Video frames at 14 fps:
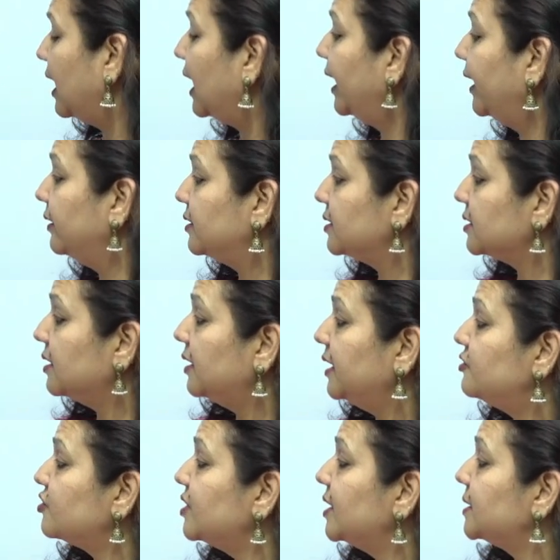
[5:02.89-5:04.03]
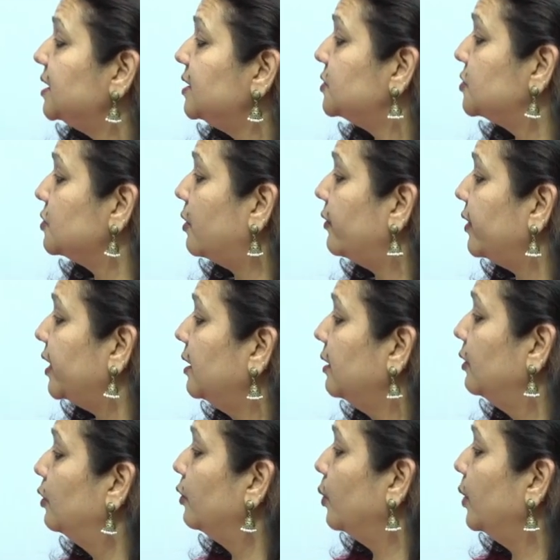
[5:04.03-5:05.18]
and an interesting story,
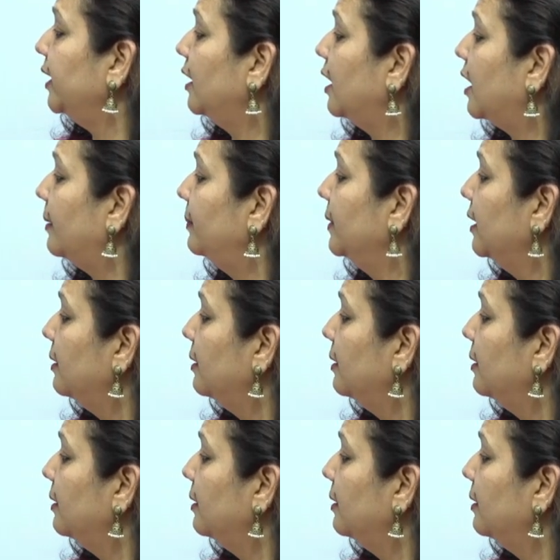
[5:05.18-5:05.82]
Growing Up,